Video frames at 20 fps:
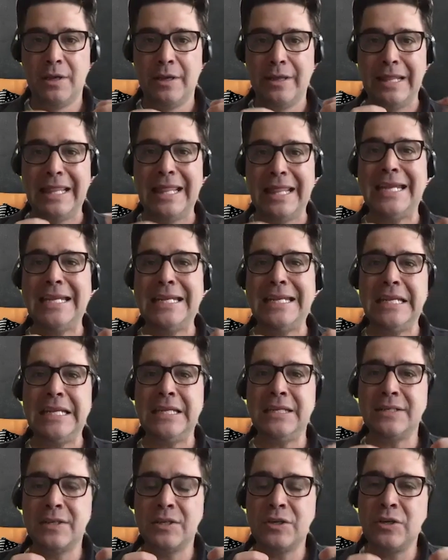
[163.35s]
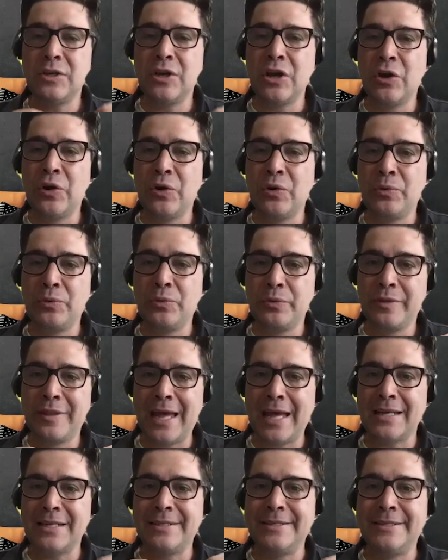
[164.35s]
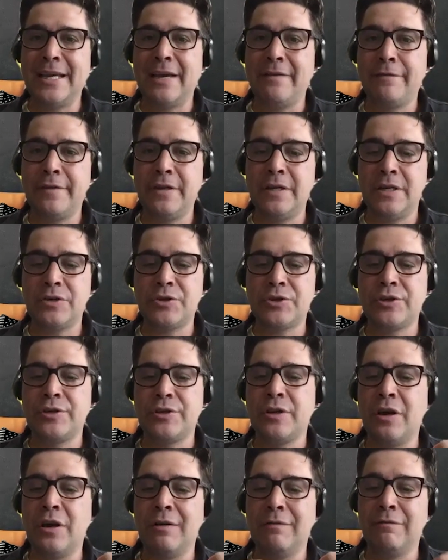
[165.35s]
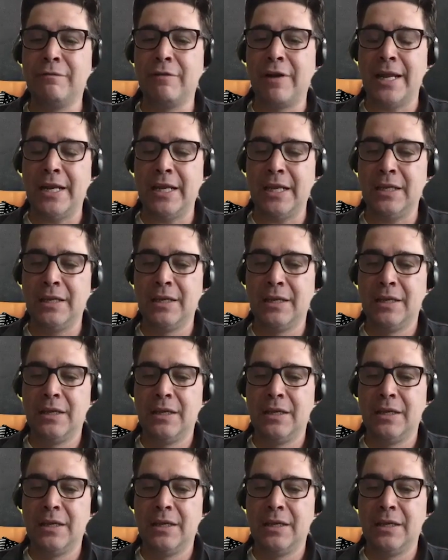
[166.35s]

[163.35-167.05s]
they need to know that definition of ready.